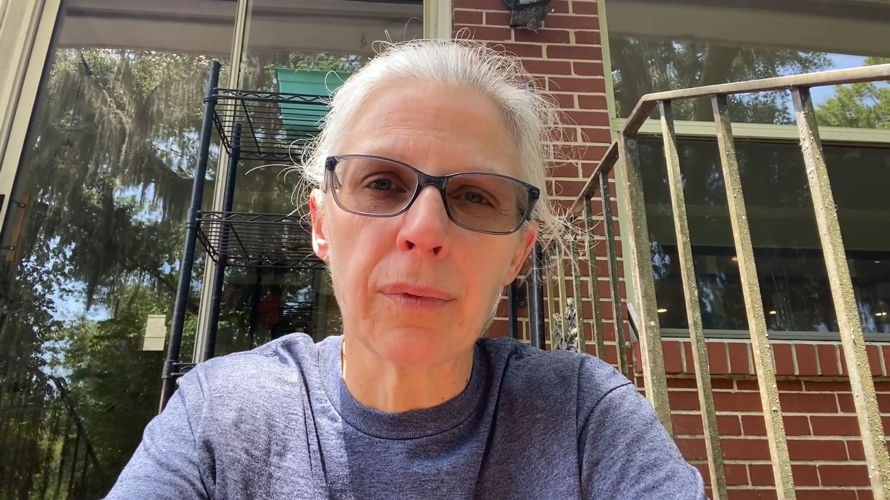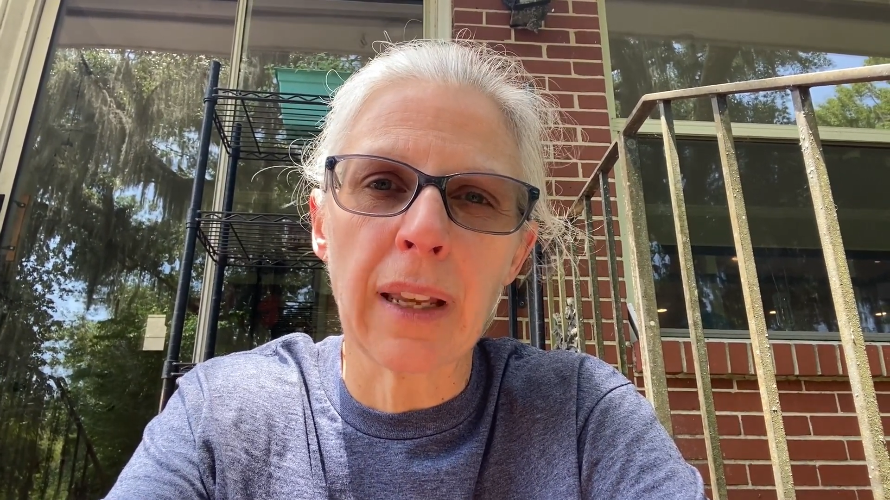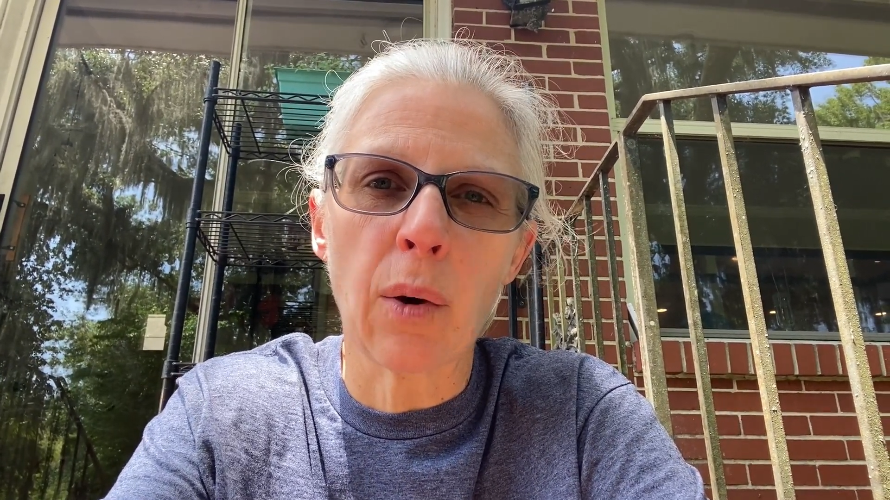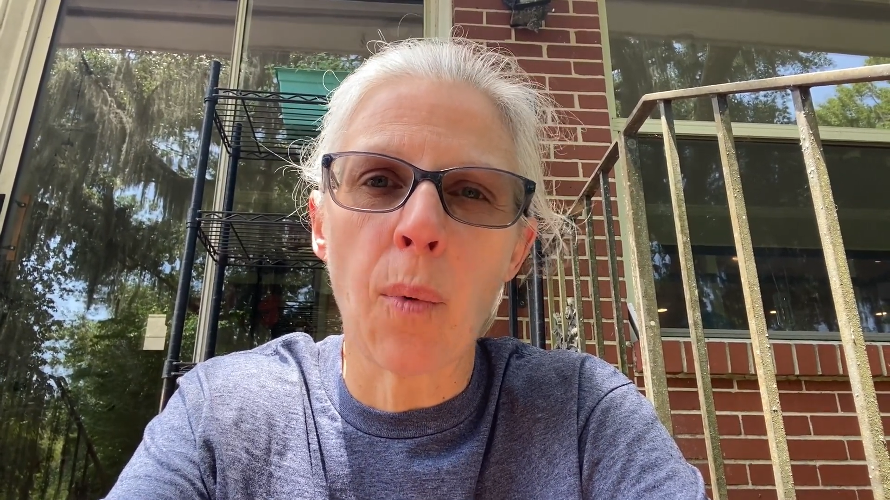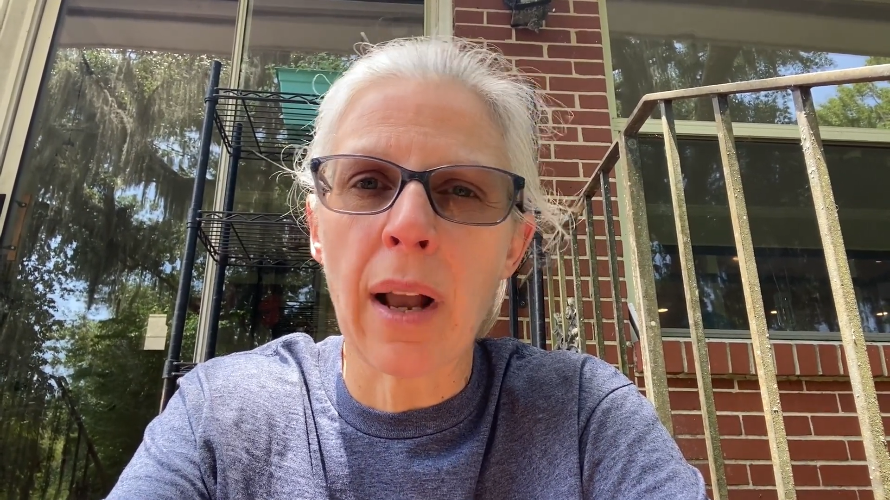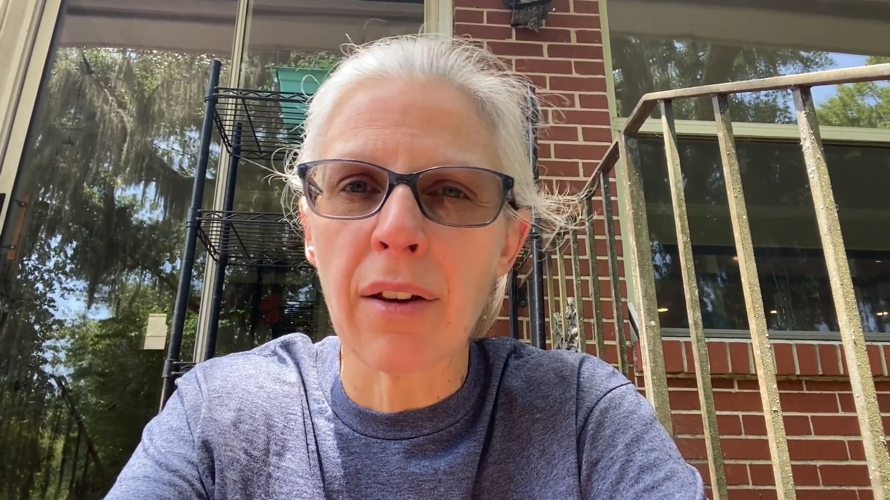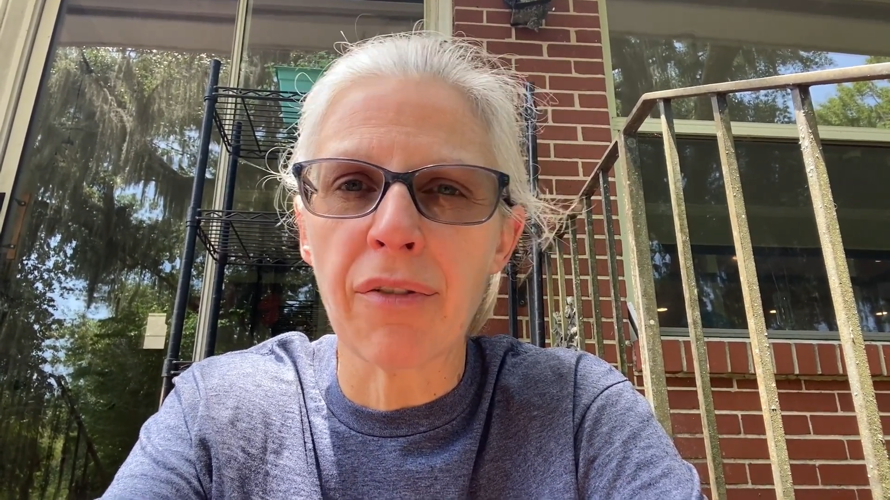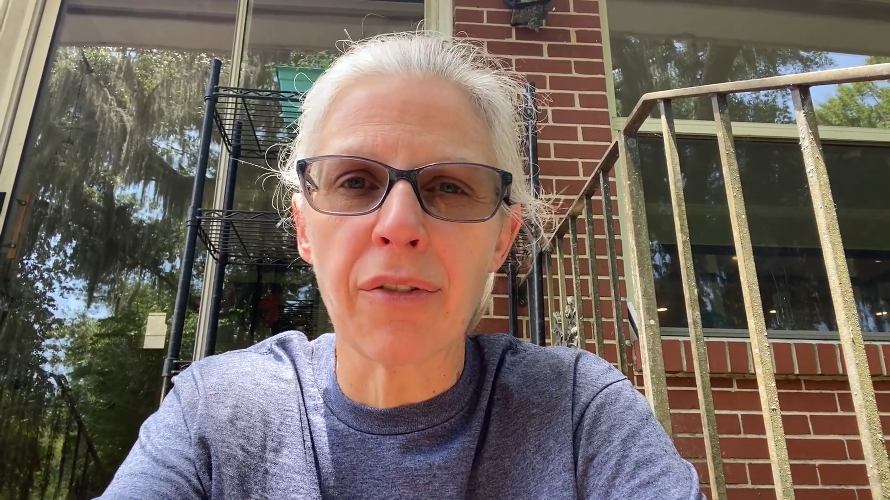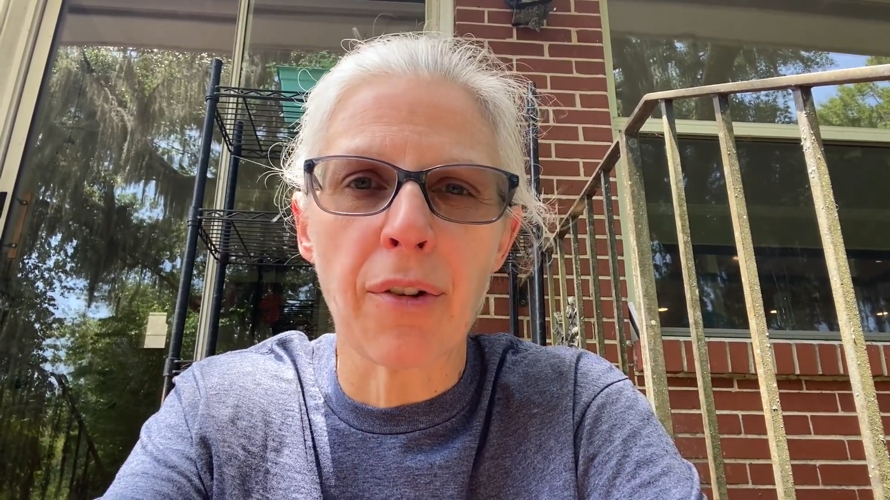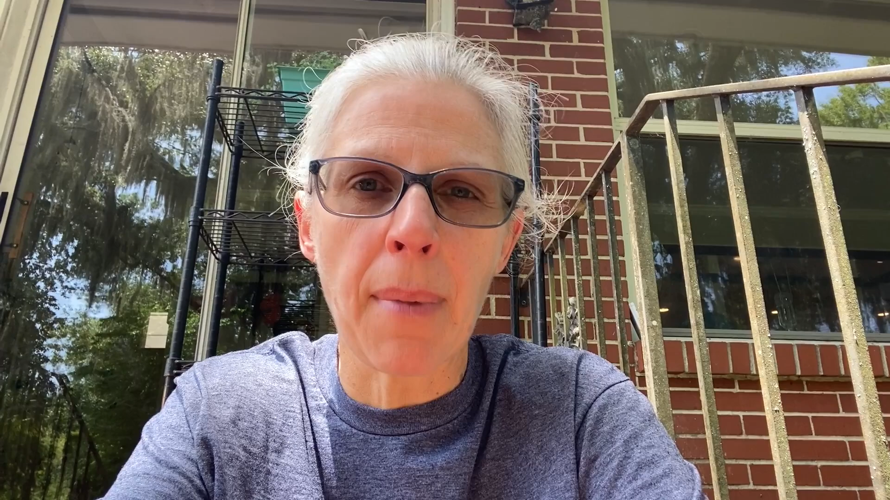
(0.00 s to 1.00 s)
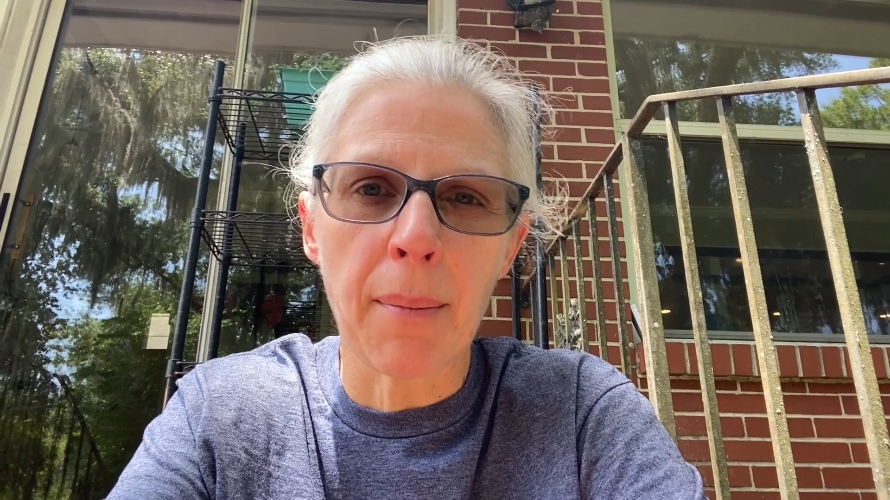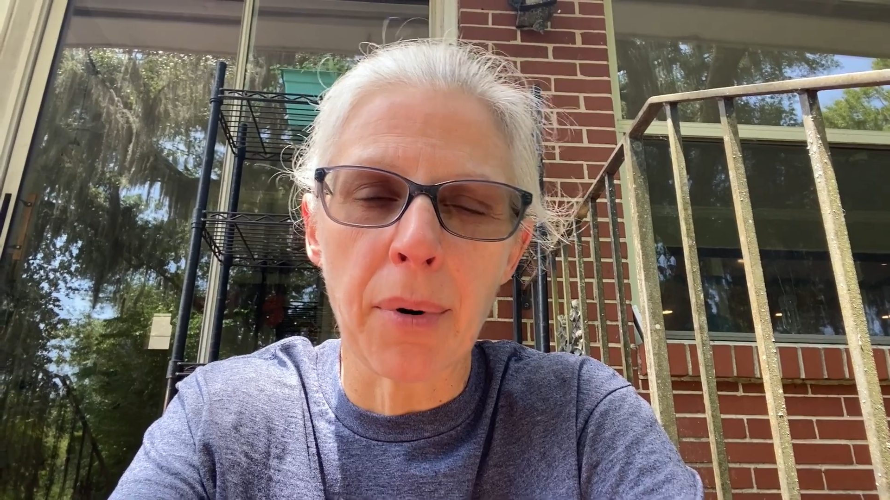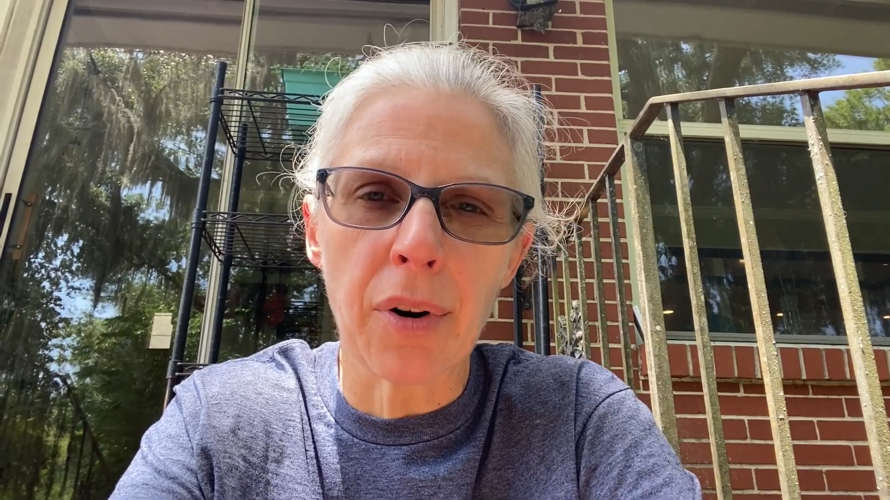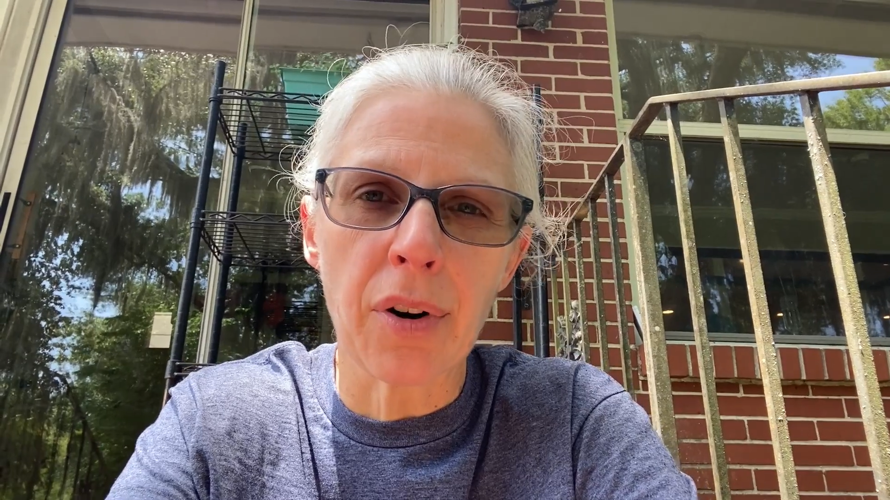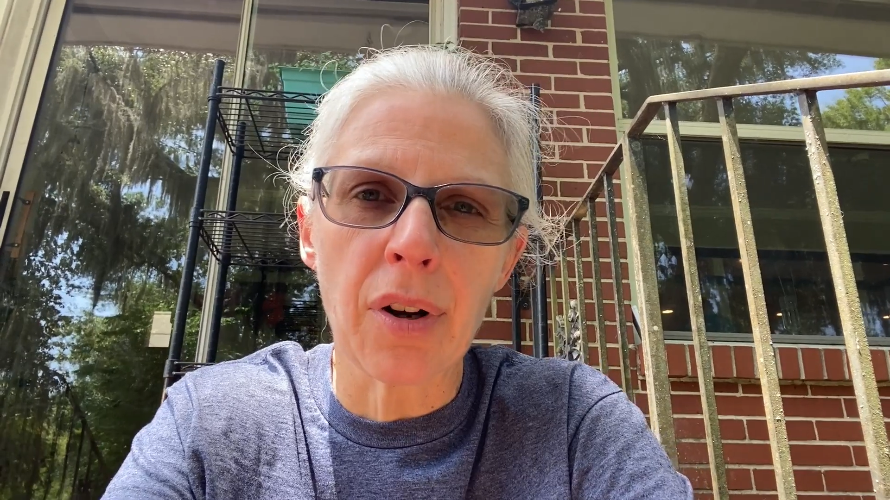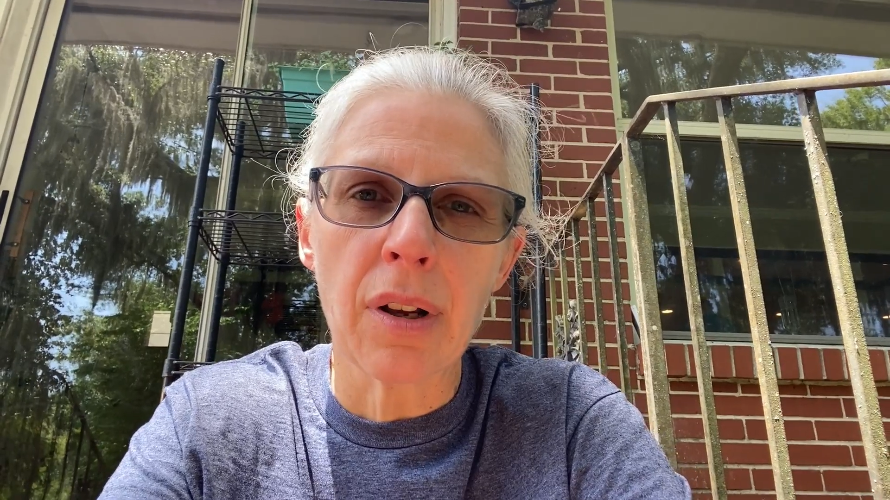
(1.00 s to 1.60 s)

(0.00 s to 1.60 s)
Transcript: like, wife of a member